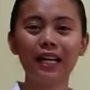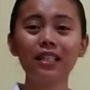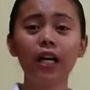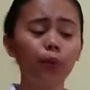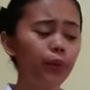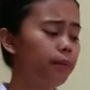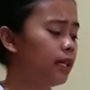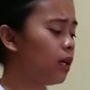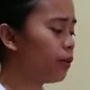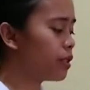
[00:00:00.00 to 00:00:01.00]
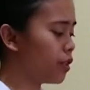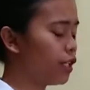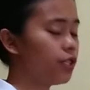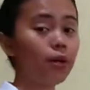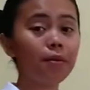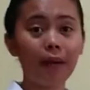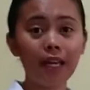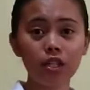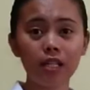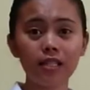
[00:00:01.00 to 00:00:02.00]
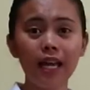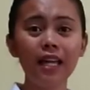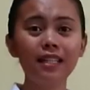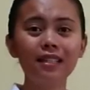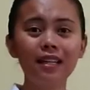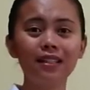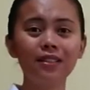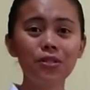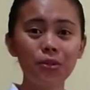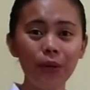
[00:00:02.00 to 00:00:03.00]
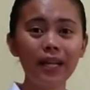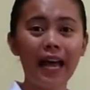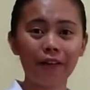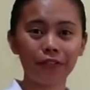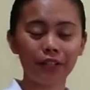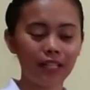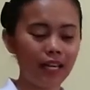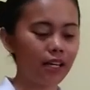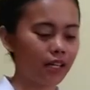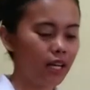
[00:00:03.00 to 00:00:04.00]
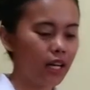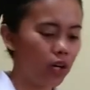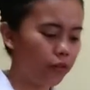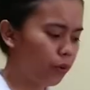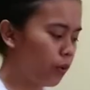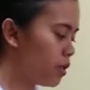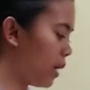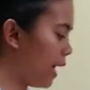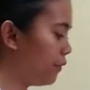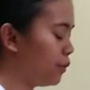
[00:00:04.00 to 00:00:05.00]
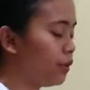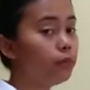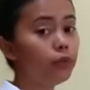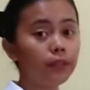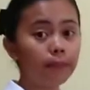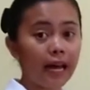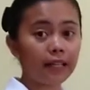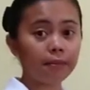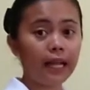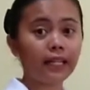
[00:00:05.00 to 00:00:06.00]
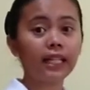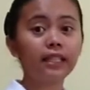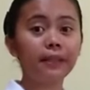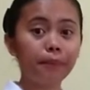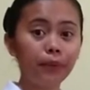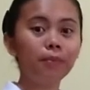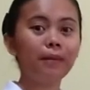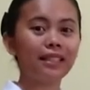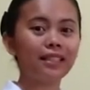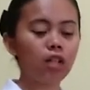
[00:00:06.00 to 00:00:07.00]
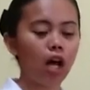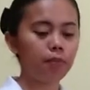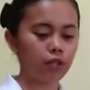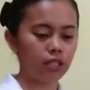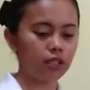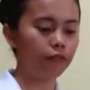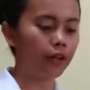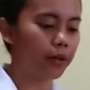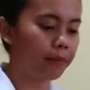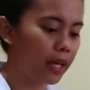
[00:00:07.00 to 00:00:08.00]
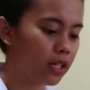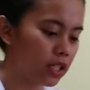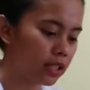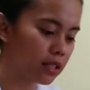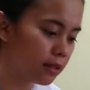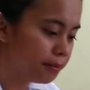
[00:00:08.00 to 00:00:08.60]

that, we may now return to our patient and do an aftercare. Of course, we have to remove the bath blanket and put back the top sheet of our patient.